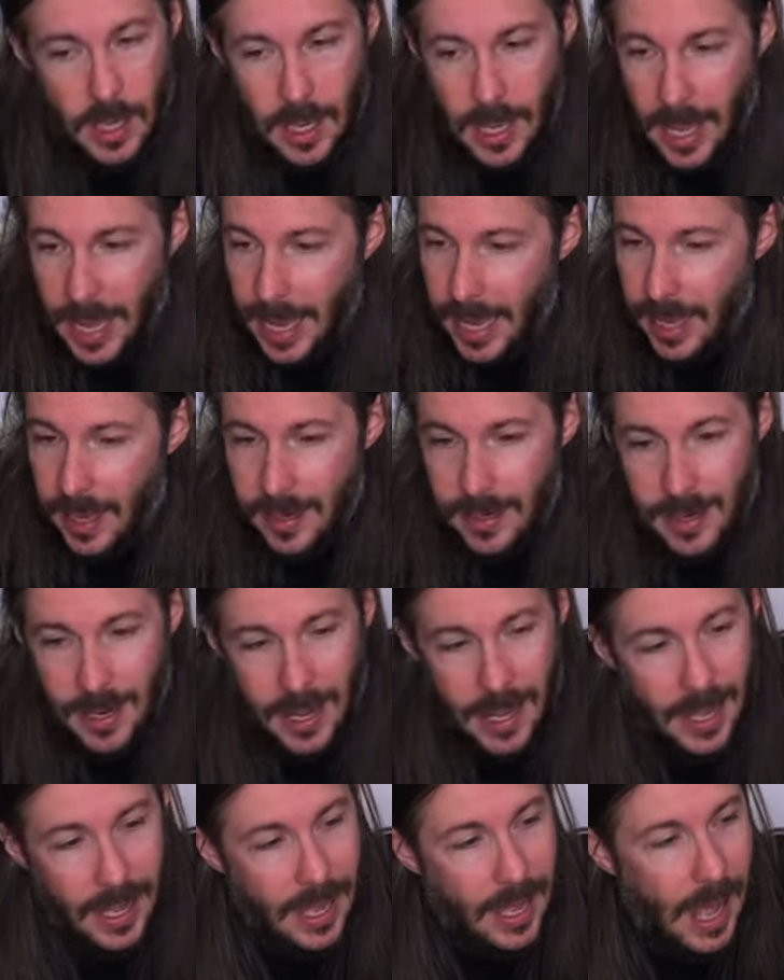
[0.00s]
And
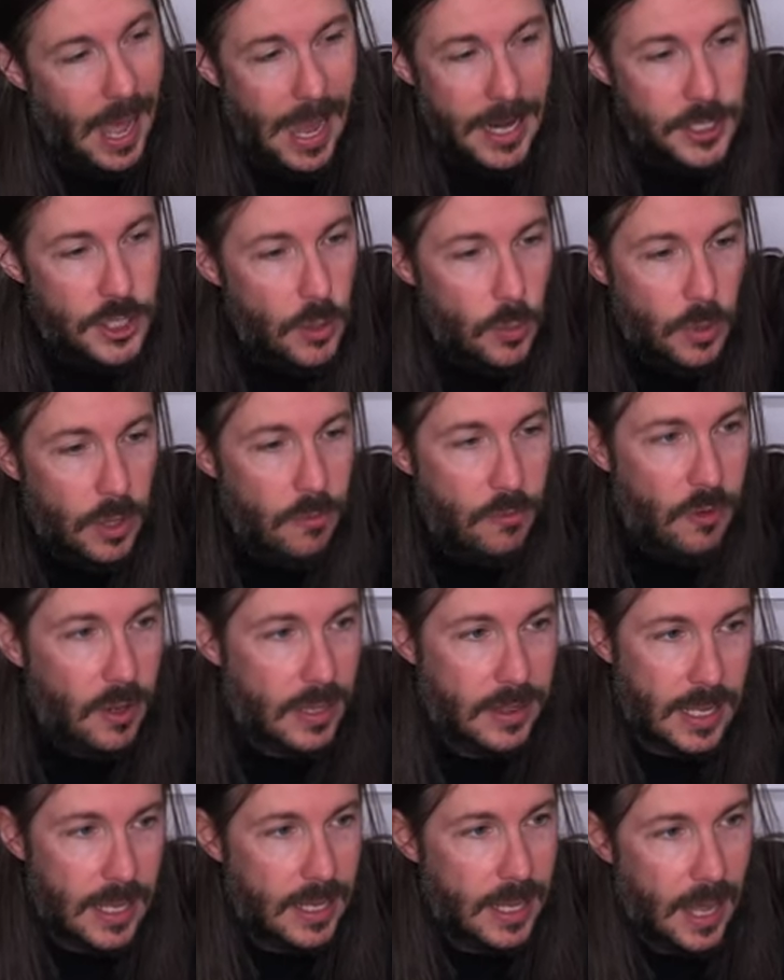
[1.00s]
I do really feel
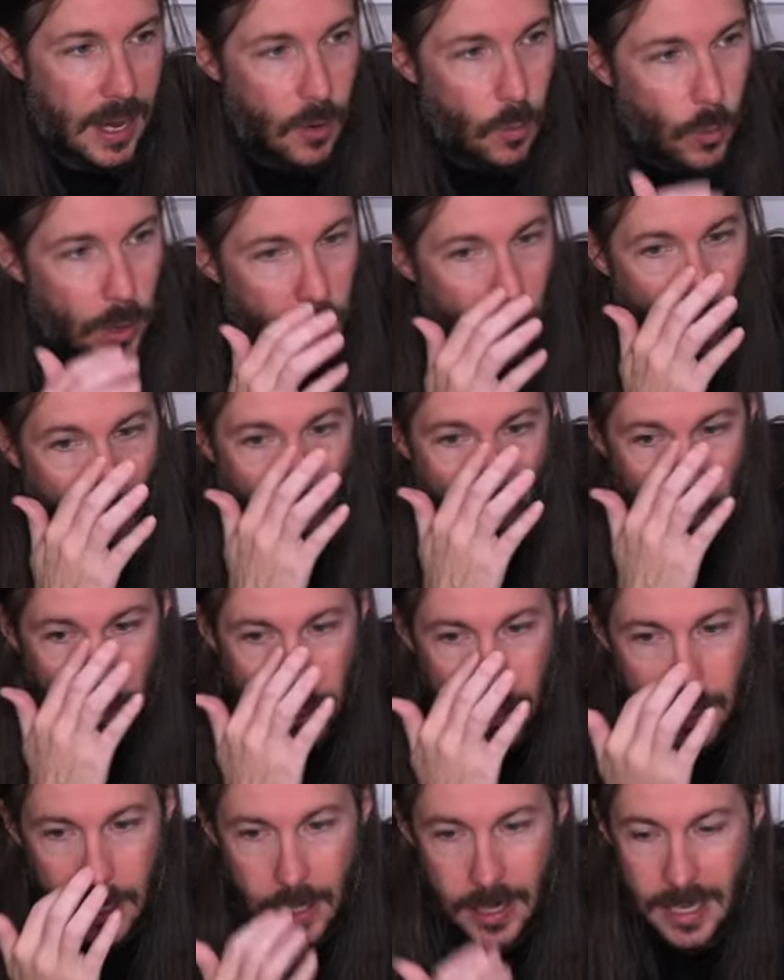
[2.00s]
like they kind of went all in.